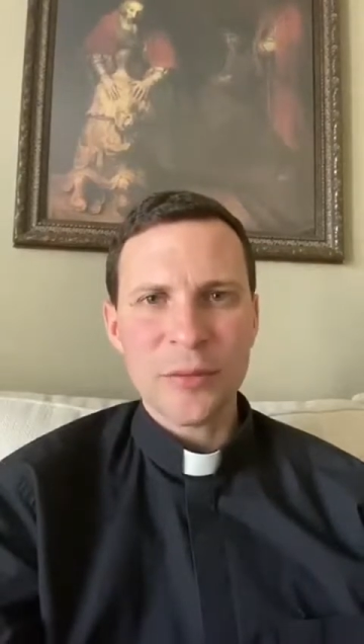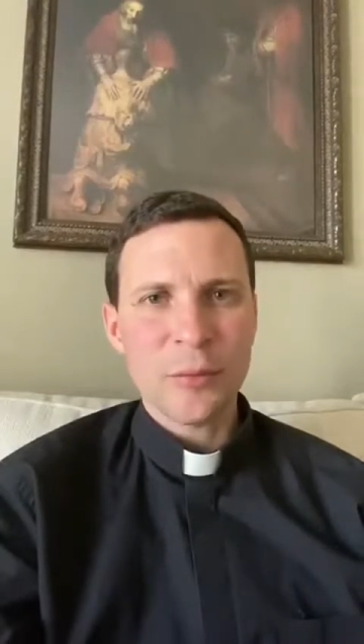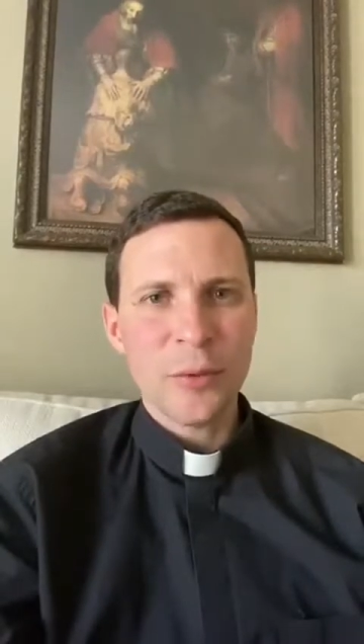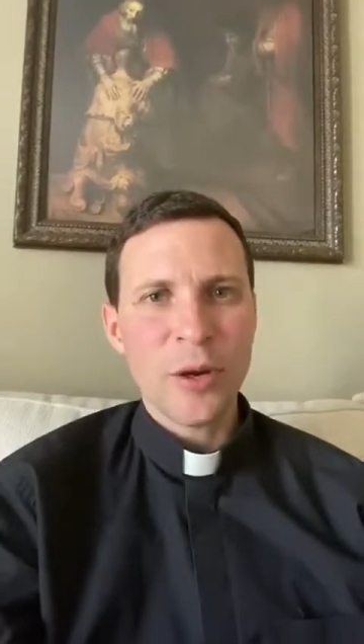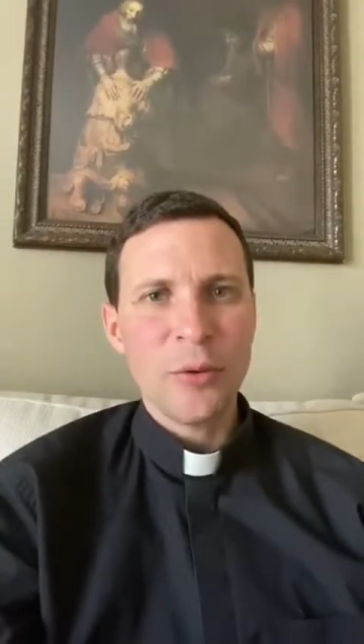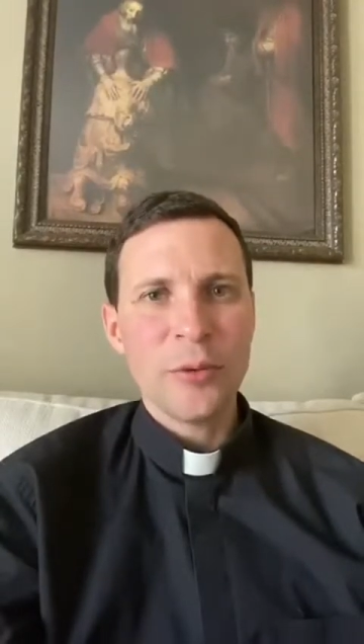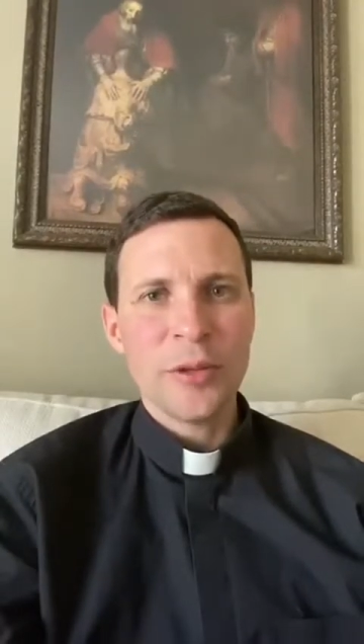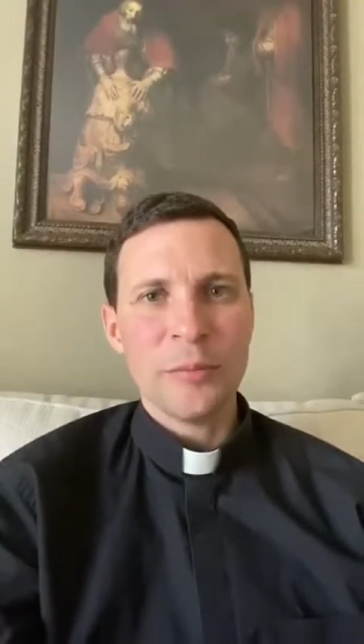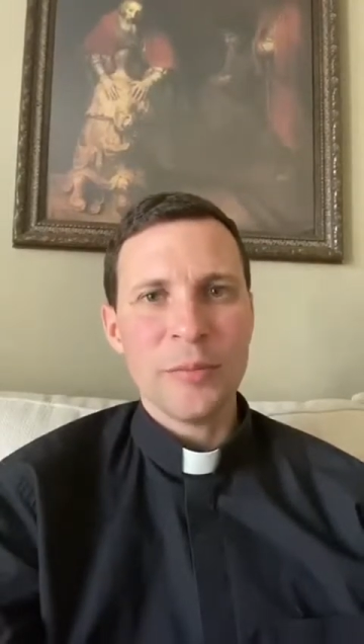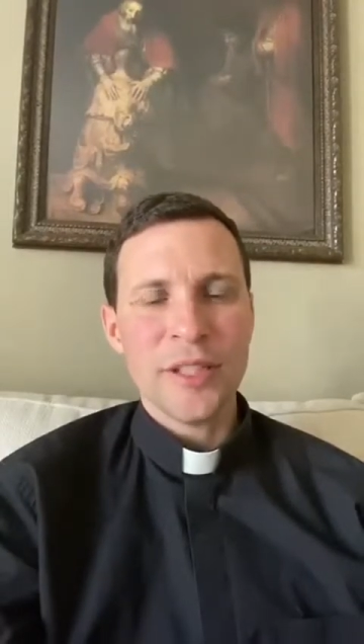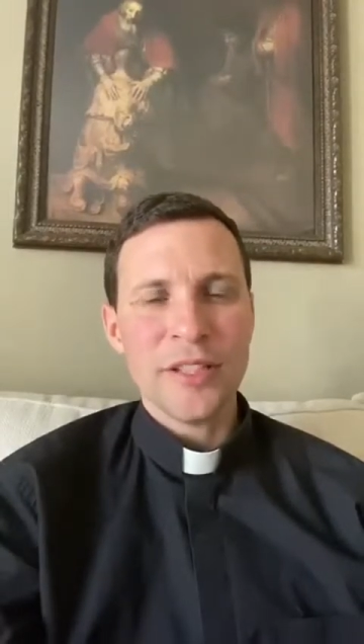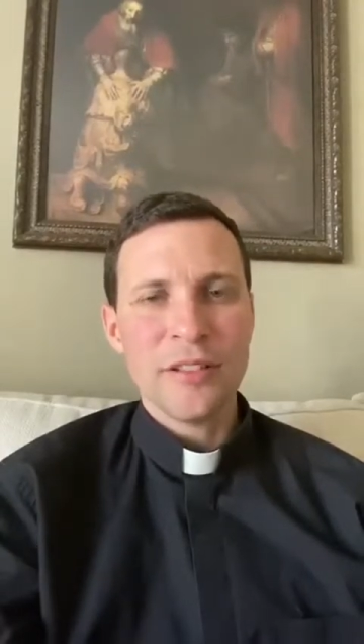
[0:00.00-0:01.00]
what would
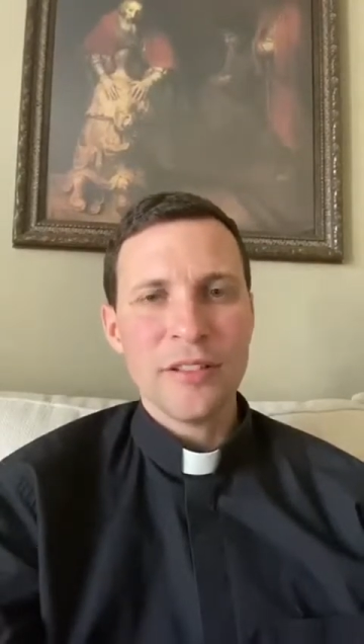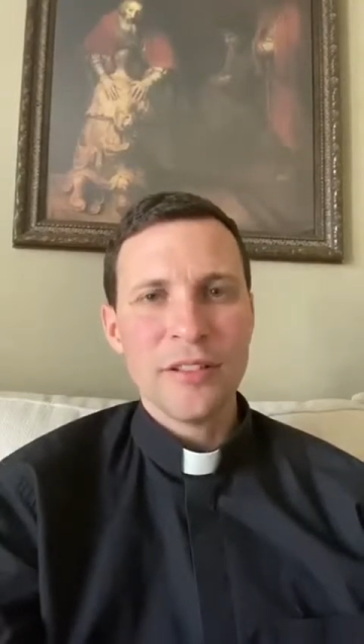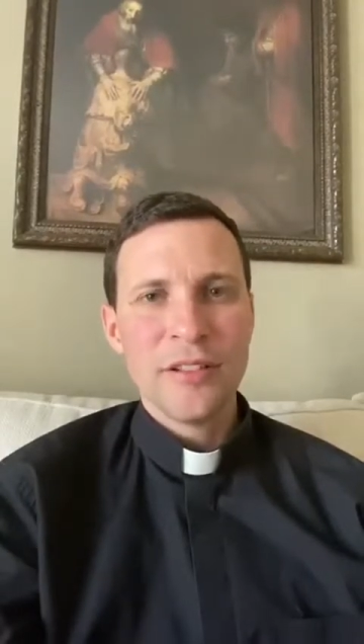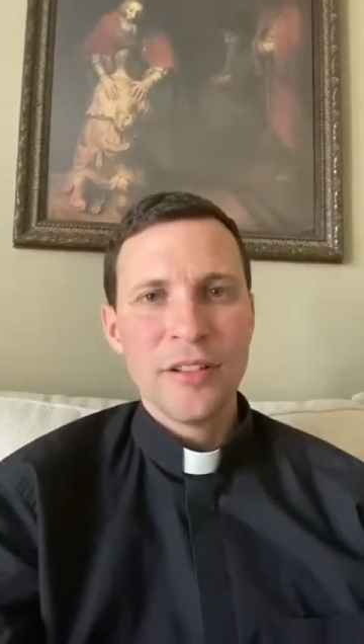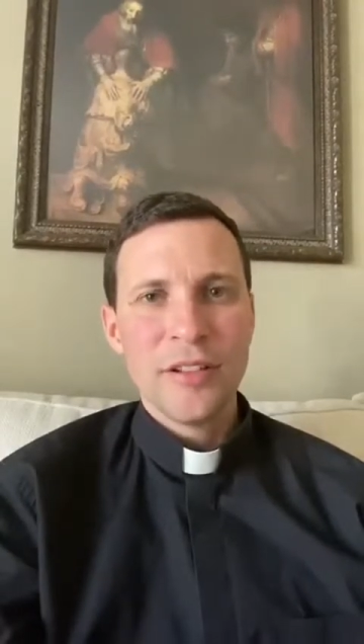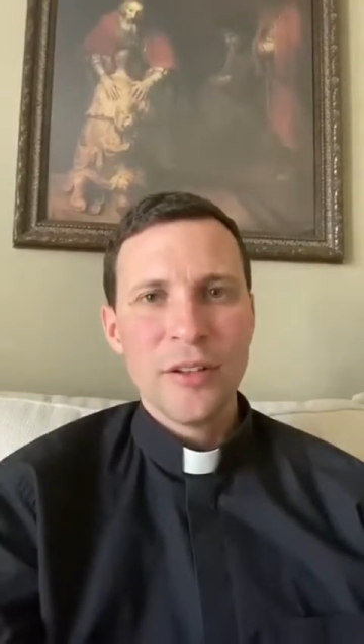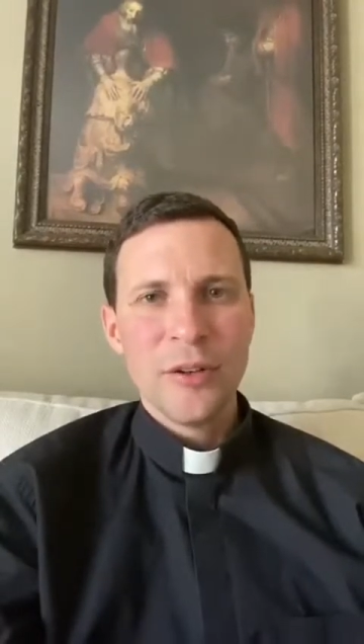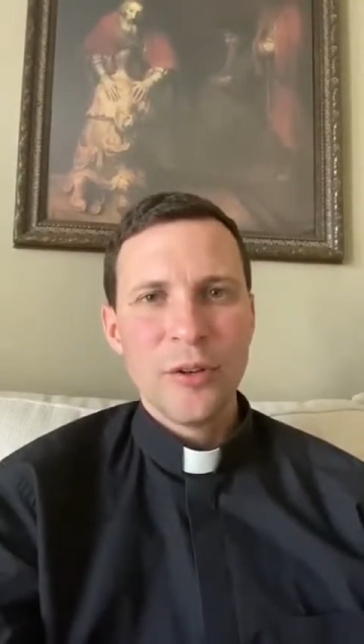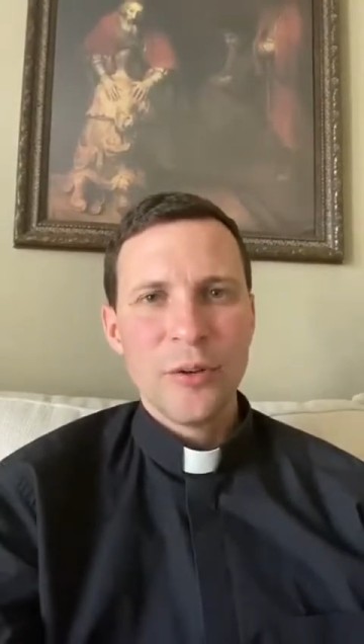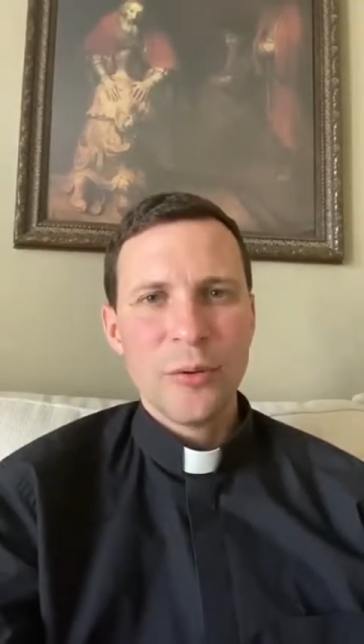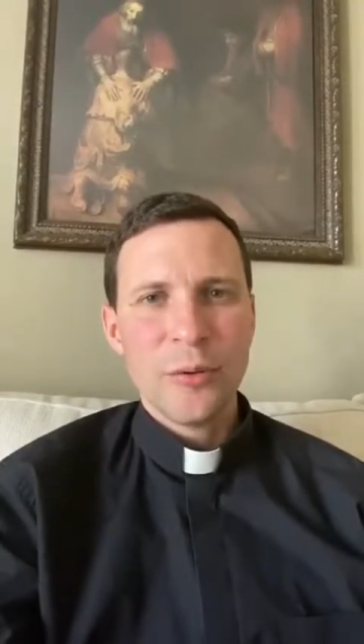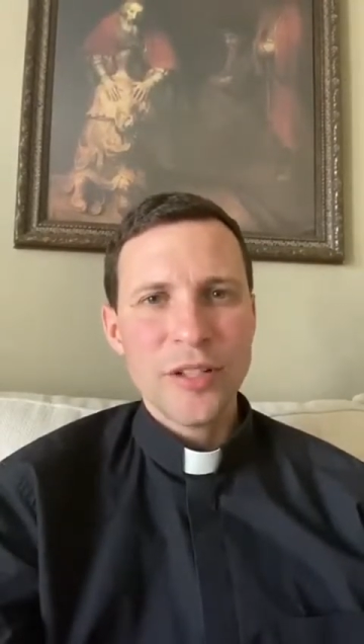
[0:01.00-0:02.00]
it be?
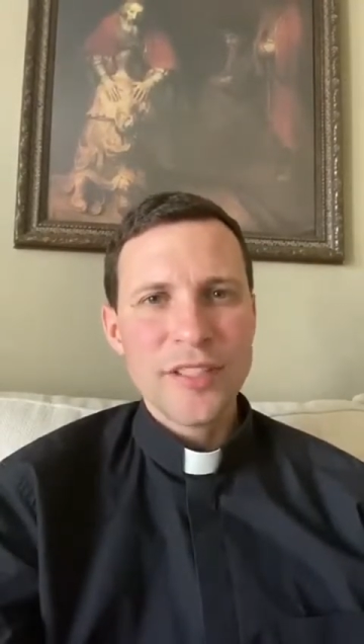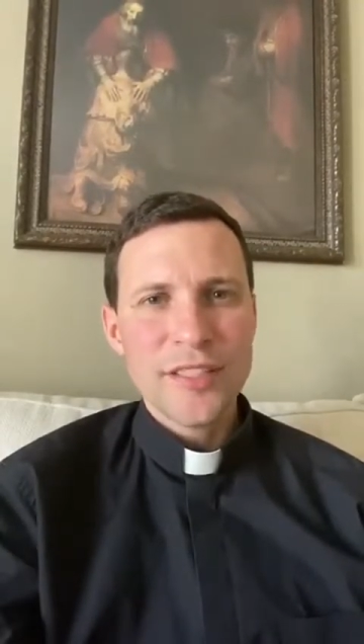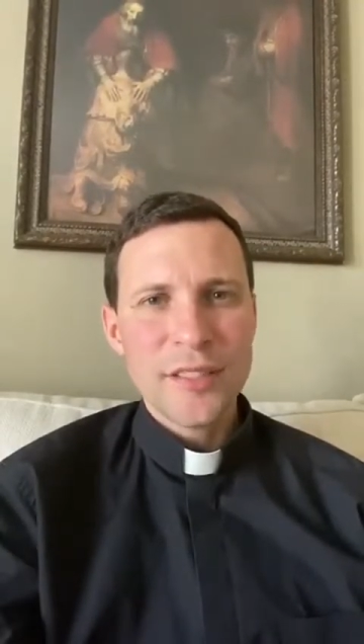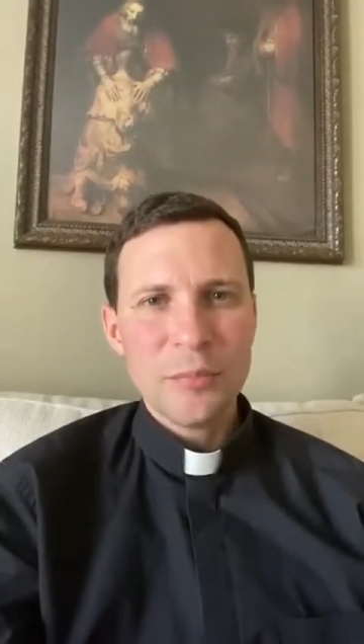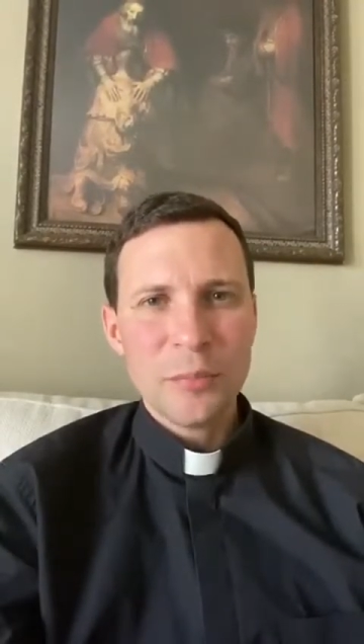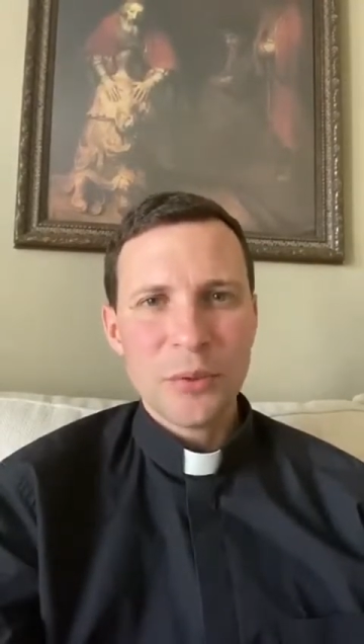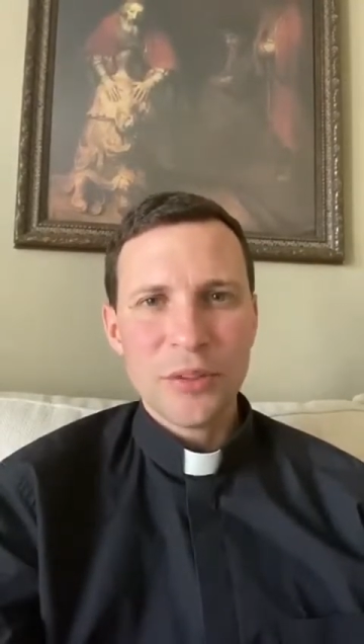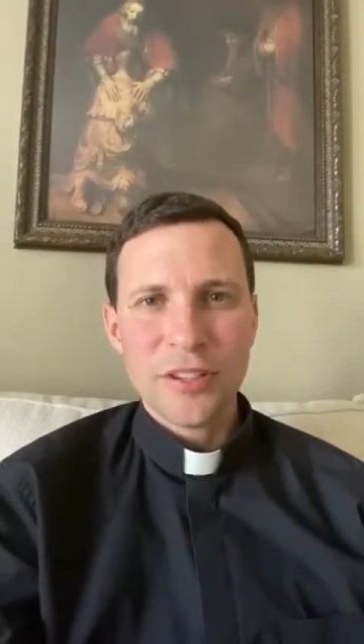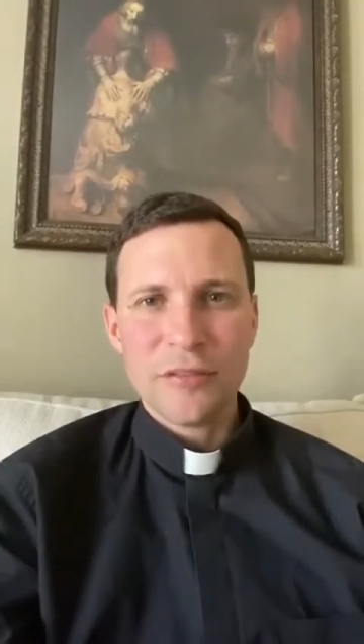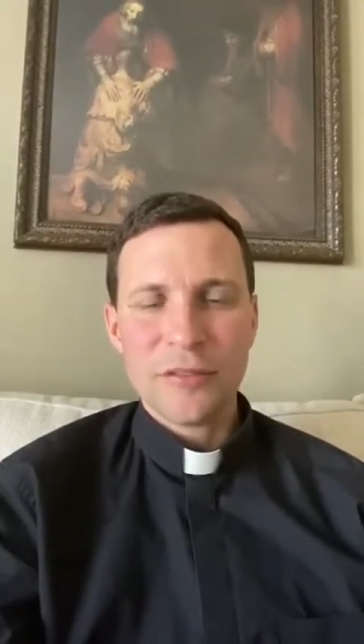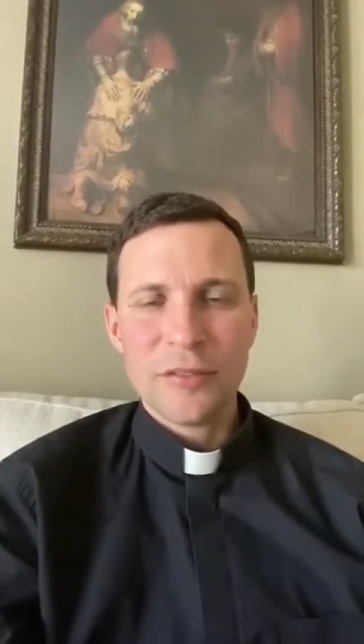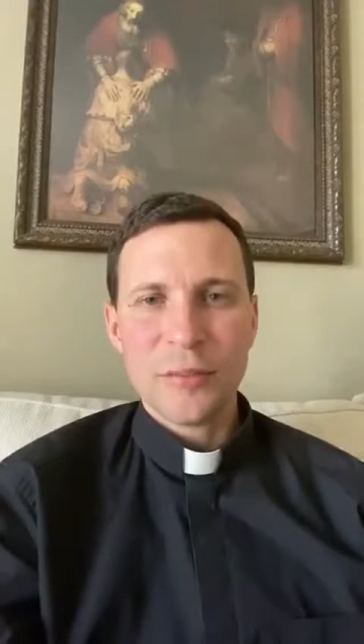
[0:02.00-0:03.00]
What's
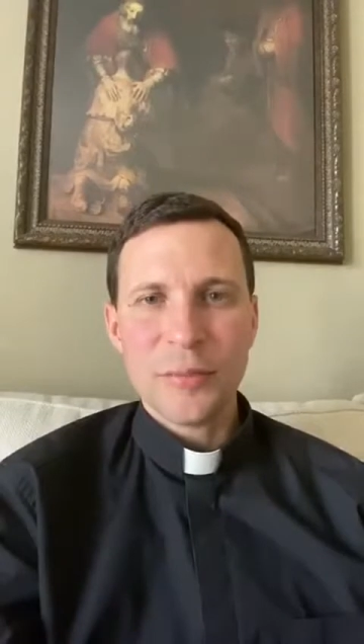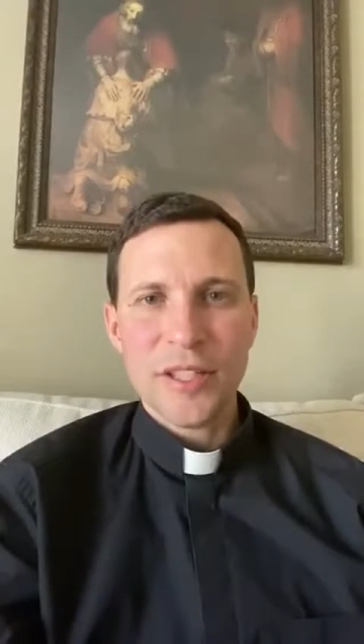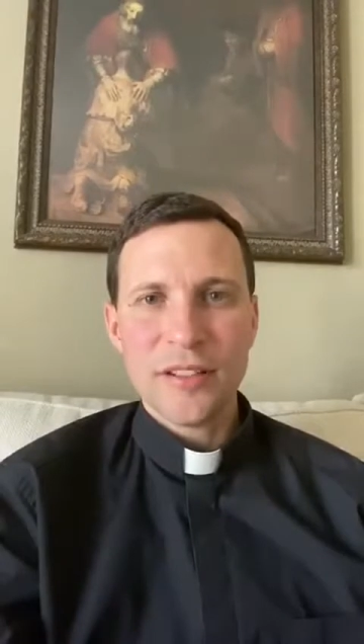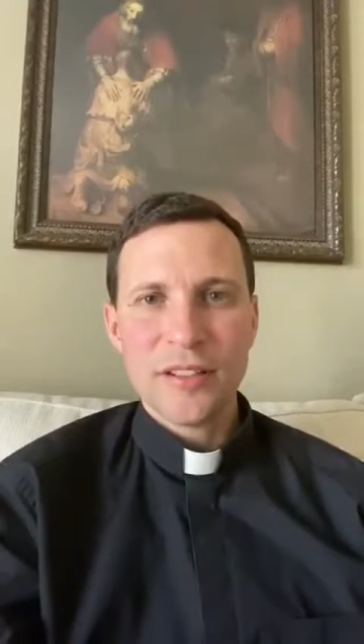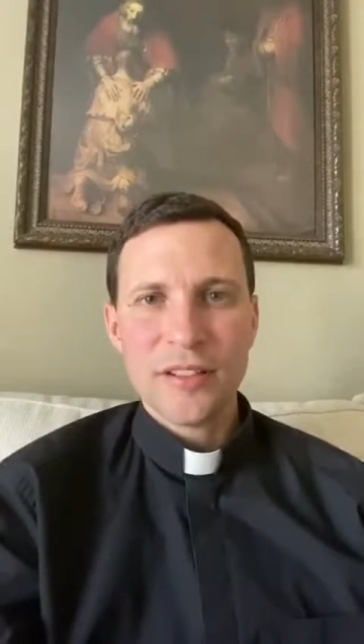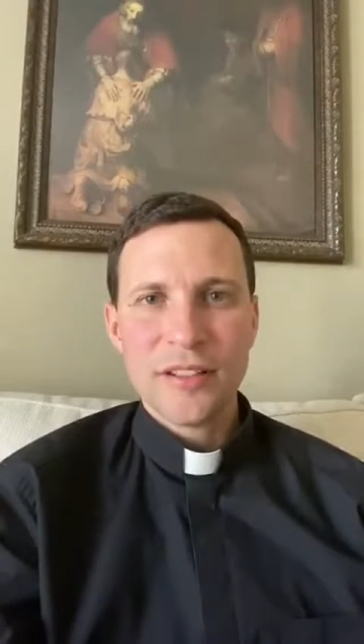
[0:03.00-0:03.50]
important for me?